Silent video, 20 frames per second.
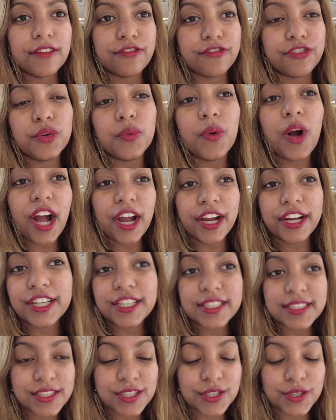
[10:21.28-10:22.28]
you are
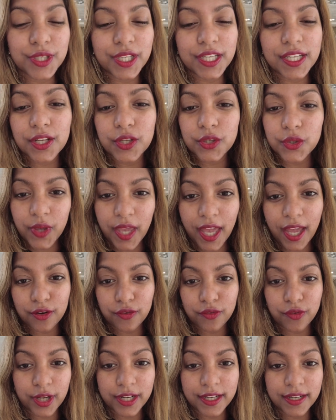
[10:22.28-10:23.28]
considering it and you can't
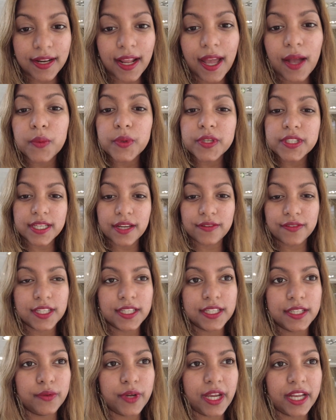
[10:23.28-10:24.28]
afford it, I would
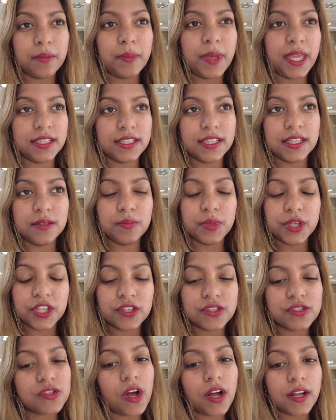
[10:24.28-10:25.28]
definitely recommend it,
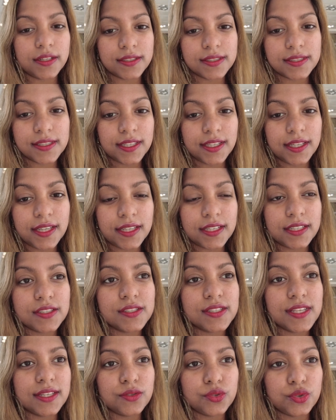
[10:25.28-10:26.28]
because honestly it
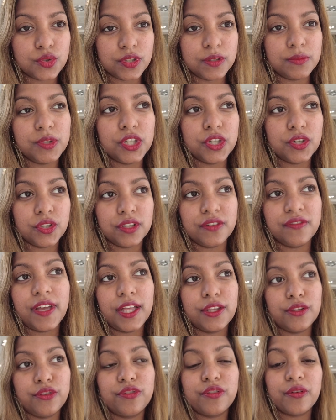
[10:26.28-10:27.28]
is extremely good
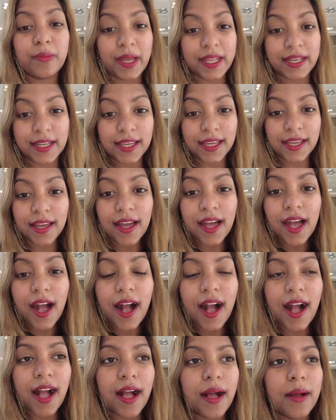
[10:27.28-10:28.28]
value for money.
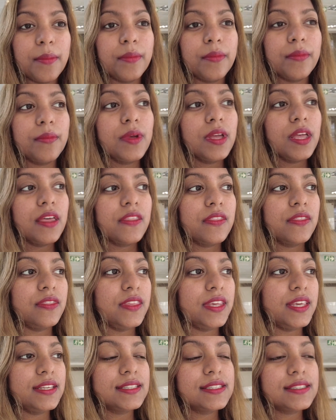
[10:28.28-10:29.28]

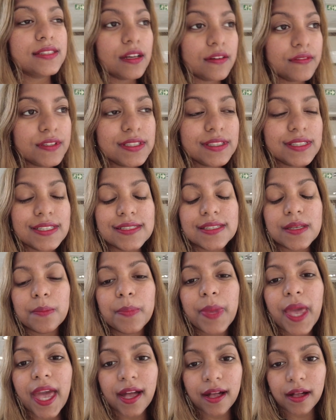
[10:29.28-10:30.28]
The service is
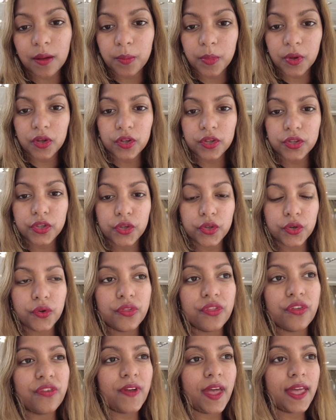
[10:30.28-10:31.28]
impeccable. You know,
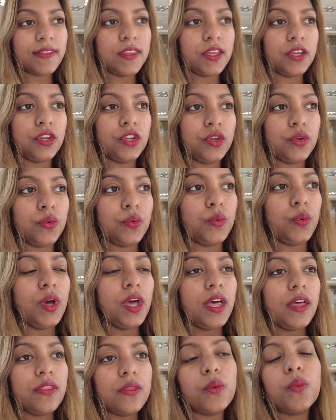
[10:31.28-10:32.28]

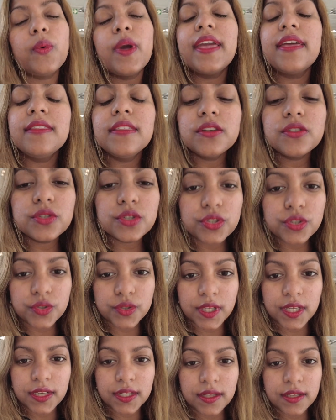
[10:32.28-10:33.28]
the way that you're
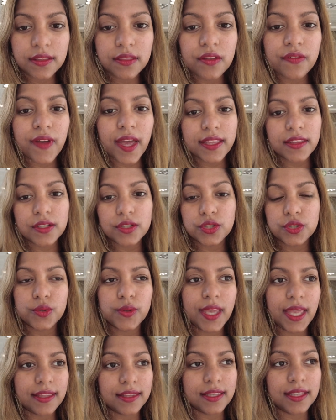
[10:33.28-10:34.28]
treated, the fact that you
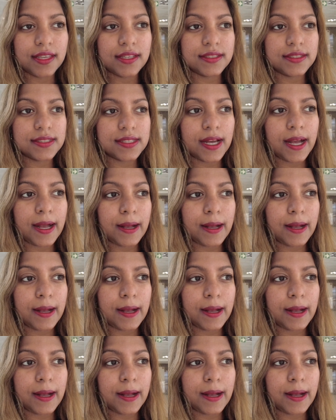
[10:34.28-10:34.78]
get these